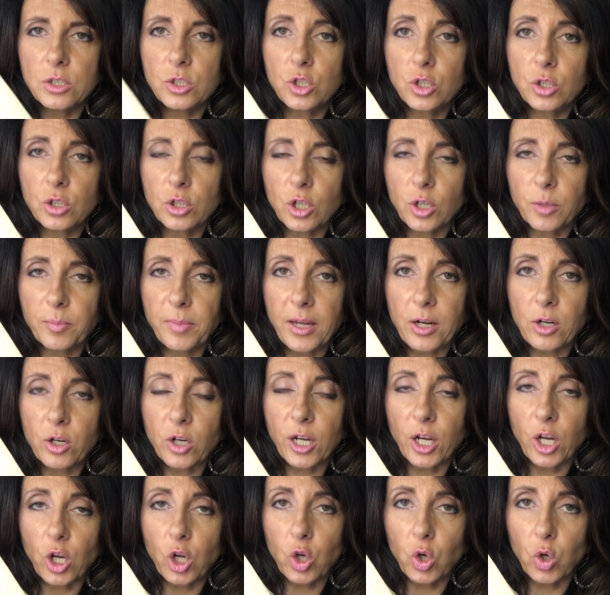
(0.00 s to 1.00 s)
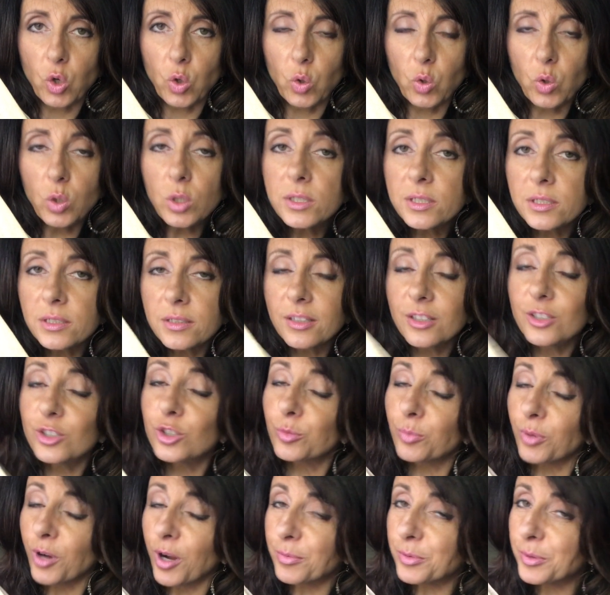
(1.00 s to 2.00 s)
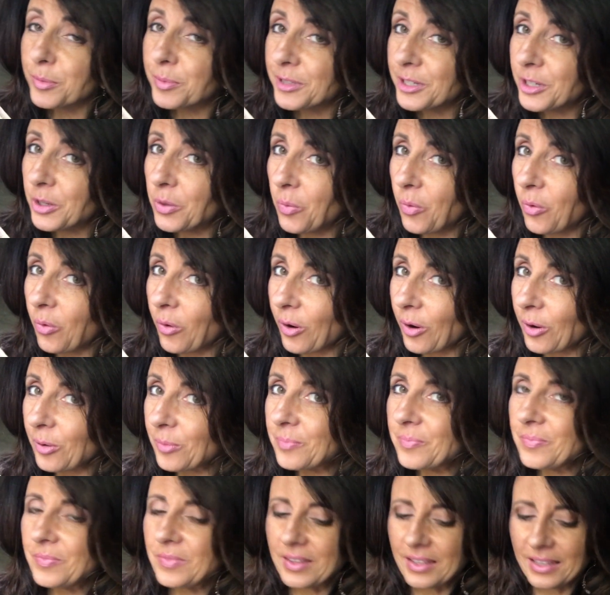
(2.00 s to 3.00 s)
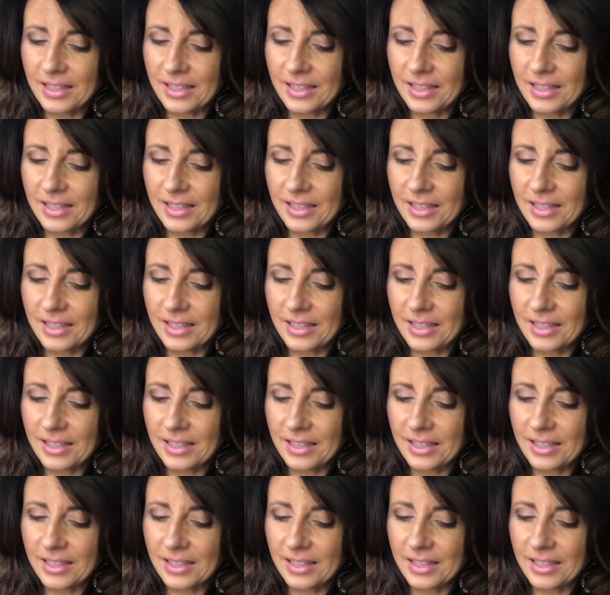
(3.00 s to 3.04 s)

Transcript: you look better in gold? Then you're probably a warm.